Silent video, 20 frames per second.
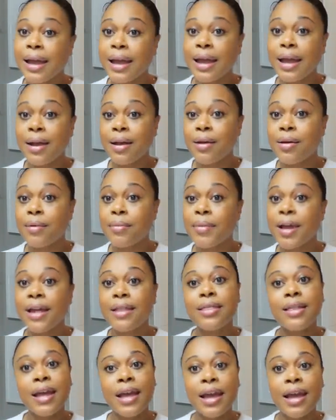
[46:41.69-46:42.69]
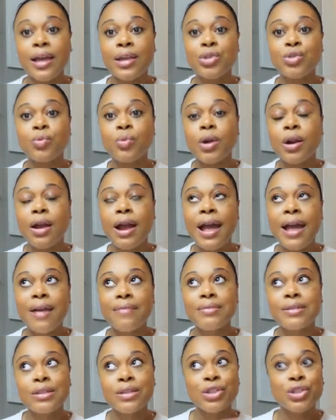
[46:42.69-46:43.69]
am at the age where I
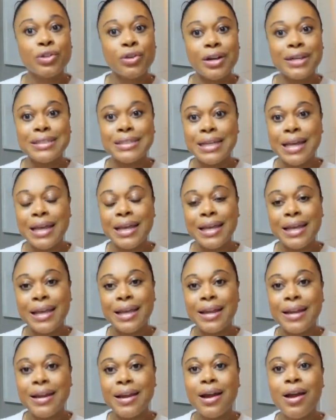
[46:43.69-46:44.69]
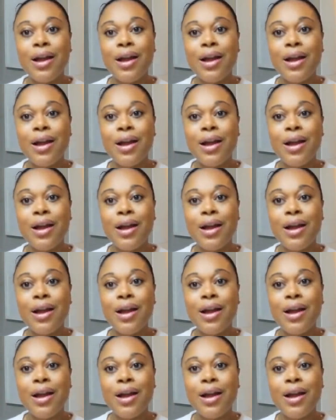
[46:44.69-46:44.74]
have to start taking